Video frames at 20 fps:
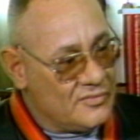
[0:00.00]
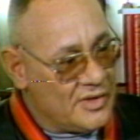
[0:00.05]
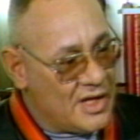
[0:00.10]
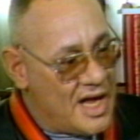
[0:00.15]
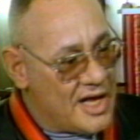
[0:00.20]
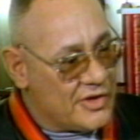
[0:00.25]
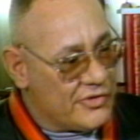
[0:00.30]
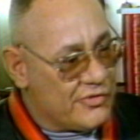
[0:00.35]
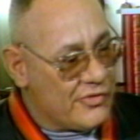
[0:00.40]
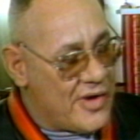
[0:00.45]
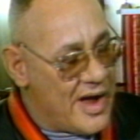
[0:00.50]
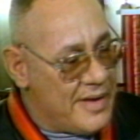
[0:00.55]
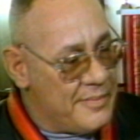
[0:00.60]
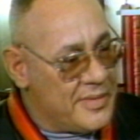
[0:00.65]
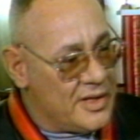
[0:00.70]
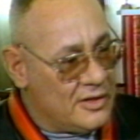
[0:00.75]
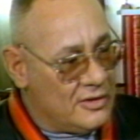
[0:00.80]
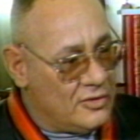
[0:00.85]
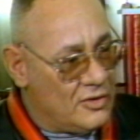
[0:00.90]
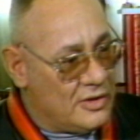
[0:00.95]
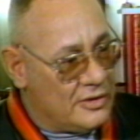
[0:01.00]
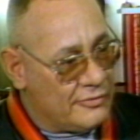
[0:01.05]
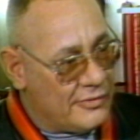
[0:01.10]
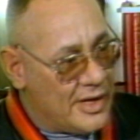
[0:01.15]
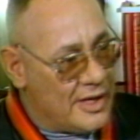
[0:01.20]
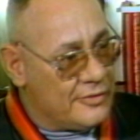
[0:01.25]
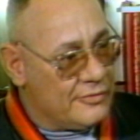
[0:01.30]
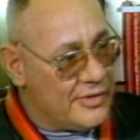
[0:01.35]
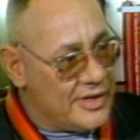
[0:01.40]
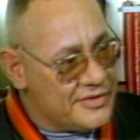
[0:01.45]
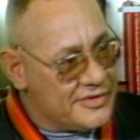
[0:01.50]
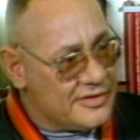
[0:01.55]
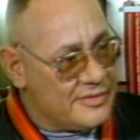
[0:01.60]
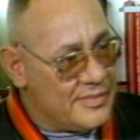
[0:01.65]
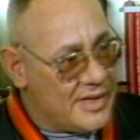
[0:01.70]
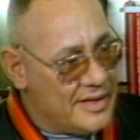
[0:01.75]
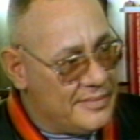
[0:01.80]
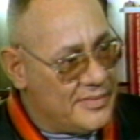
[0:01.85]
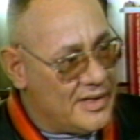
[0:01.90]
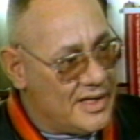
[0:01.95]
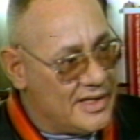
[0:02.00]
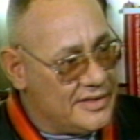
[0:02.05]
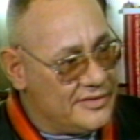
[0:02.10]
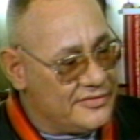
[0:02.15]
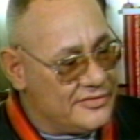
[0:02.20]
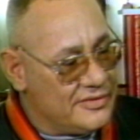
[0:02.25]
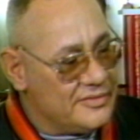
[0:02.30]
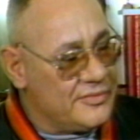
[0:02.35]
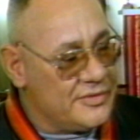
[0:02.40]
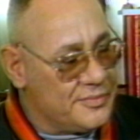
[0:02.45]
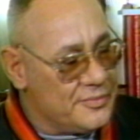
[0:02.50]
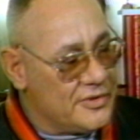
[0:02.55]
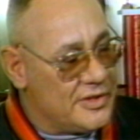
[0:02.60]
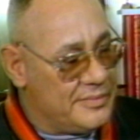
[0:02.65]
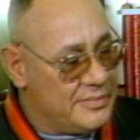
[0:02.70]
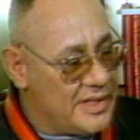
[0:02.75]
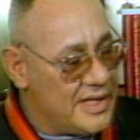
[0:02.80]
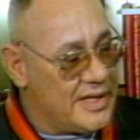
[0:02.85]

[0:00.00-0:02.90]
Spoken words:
A lot of shrapnel all around the rest of my body, so it was pretty